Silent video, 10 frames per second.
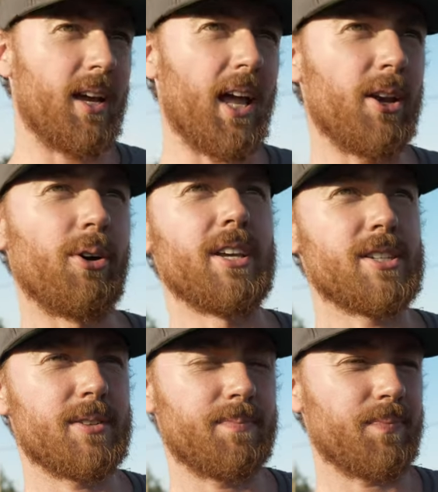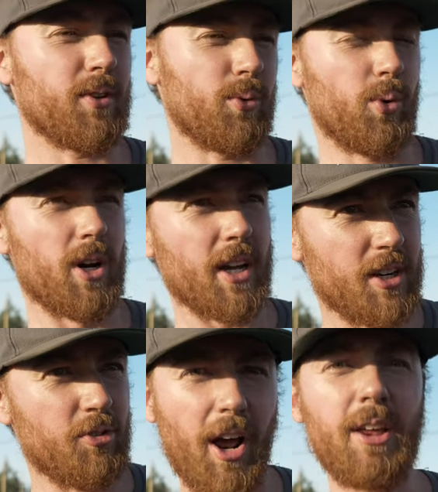Anyways, we're
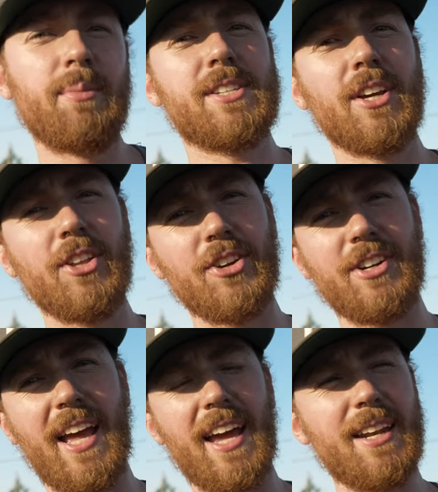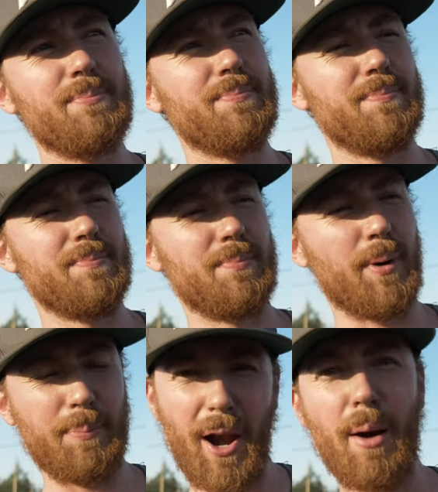gonna run them until they're dead,
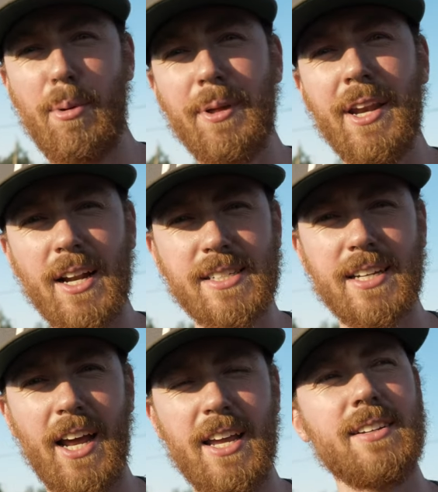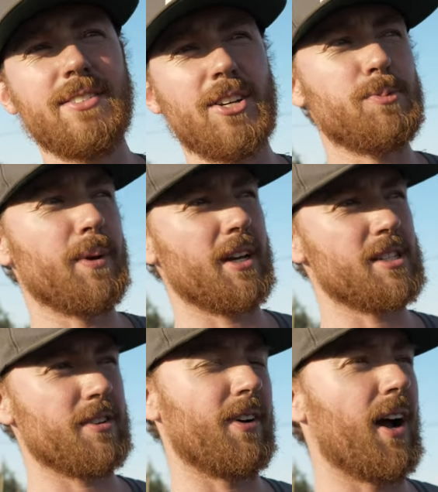but probably not tonight, just
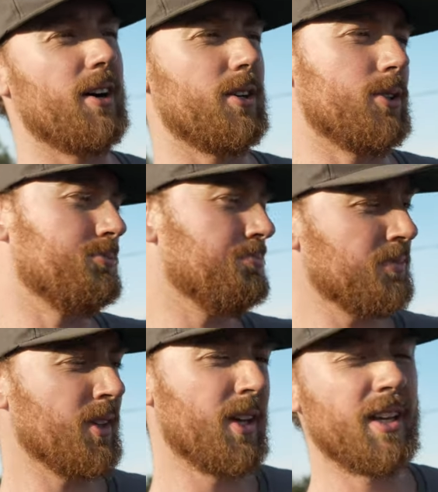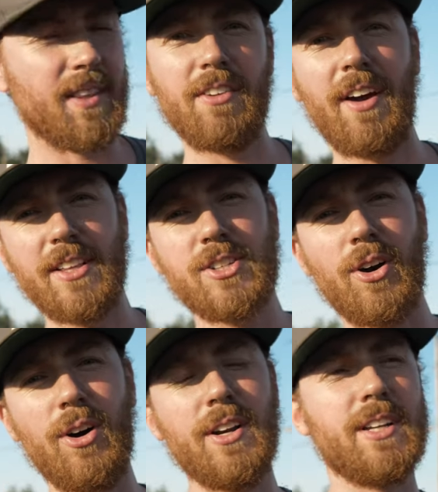because of how the event's
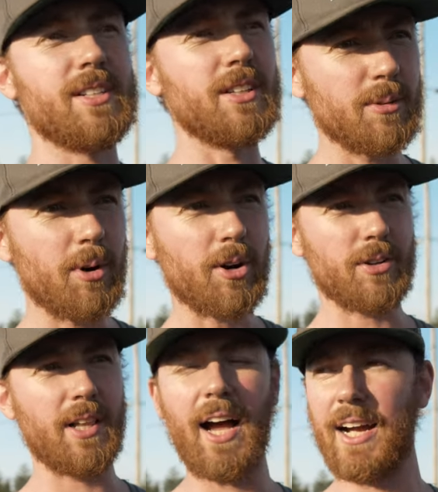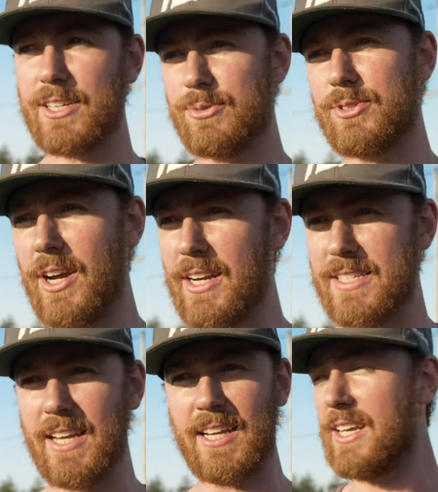going. It's a little more relaxed, we're trying to
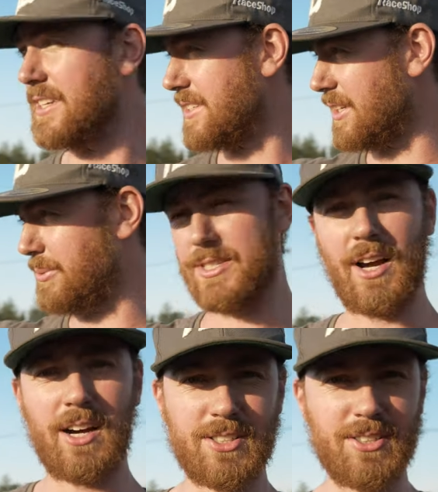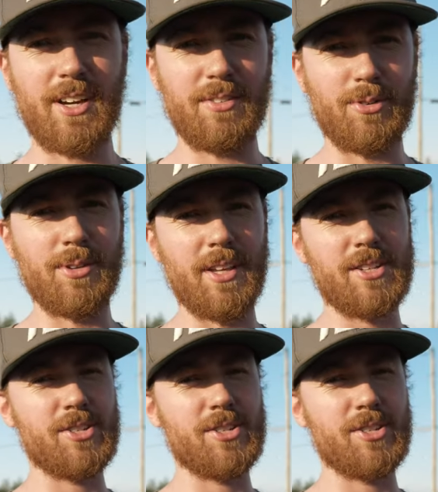take it easy. We talked to everyone that